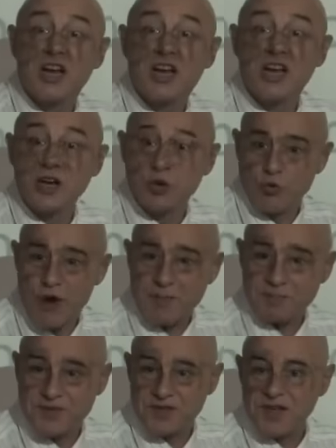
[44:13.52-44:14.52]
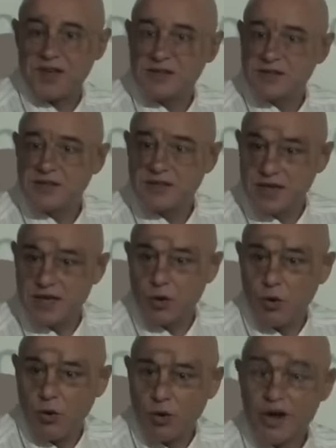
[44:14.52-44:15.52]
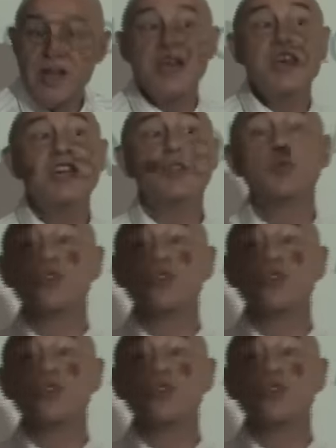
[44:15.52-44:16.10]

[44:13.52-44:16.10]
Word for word: corrupt at the core. It